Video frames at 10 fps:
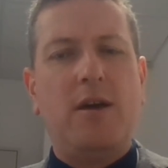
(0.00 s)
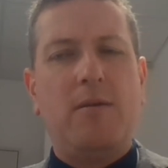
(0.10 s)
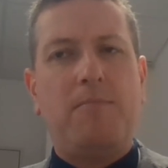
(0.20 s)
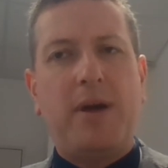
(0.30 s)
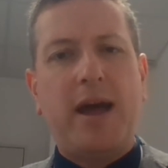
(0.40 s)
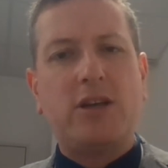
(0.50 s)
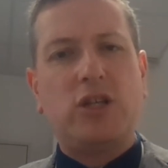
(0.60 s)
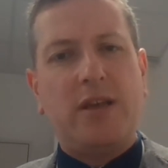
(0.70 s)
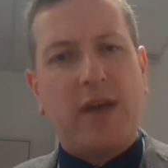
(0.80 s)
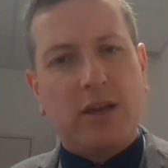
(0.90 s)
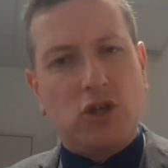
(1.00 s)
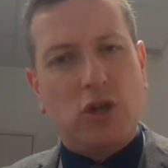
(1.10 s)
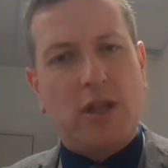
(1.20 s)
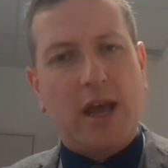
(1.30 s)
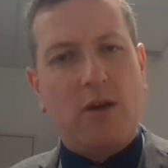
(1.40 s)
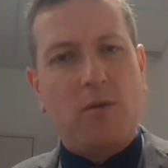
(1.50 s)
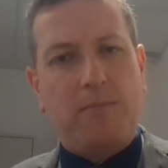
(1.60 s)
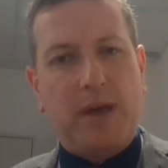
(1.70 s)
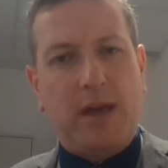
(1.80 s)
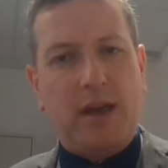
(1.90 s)
But actually, that should now
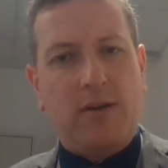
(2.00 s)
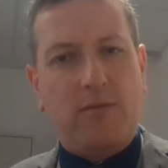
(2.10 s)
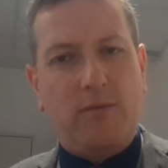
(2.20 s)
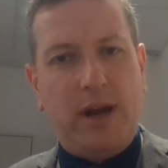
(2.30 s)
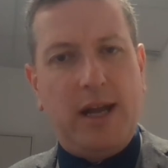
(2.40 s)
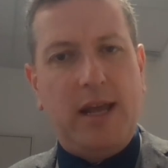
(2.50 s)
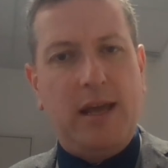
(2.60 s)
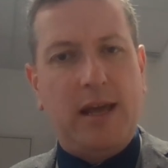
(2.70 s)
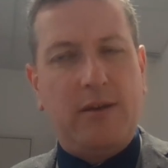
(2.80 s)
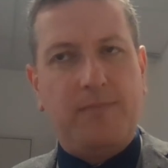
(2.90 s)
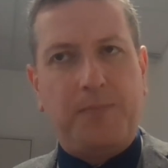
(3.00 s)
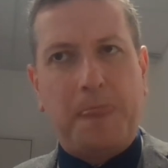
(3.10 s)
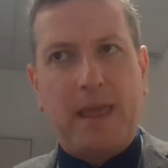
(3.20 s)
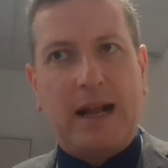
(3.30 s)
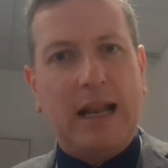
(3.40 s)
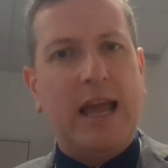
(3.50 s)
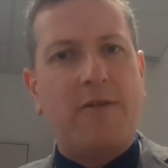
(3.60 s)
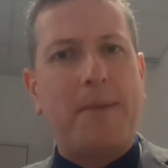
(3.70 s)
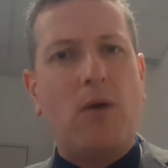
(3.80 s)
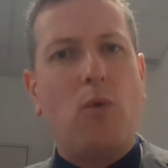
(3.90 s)
be really clear
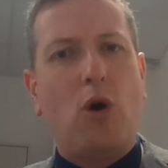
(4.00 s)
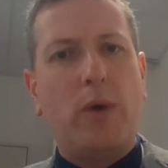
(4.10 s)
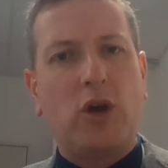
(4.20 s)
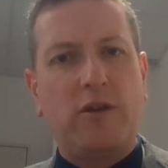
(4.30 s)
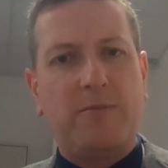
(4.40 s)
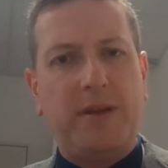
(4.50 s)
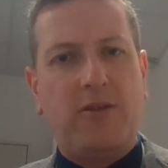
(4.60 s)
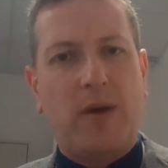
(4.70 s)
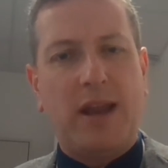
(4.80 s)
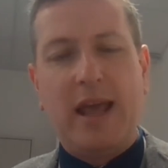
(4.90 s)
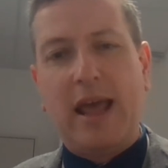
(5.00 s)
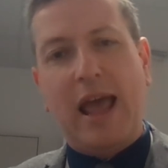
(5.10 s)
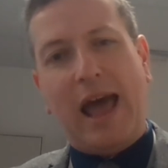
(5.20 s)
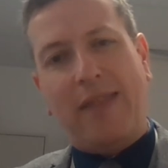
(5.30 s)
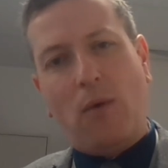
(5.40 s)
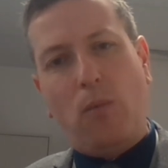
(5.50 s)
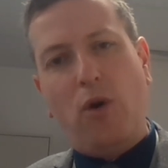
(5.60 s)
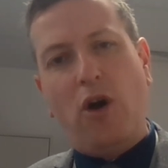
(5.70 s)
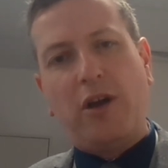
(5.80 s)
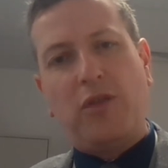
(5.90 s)
about what we're going to be doing and the
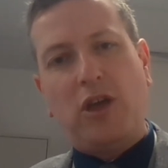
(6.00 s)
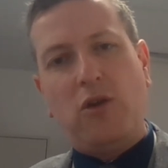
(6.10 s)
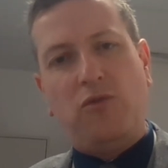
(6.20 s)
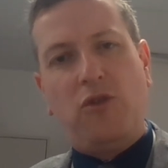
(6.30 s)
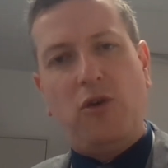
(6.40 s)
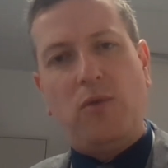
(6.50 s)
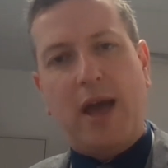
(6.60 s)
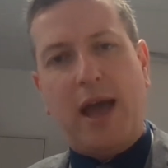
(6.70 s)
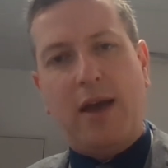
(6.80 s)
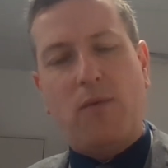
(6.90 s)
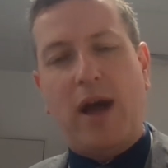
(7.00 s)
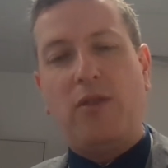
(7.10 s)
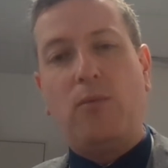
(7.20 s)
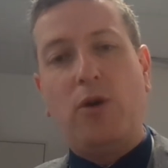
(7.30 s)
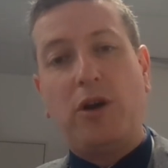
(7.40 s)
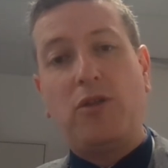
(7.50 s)
work that you do now and the work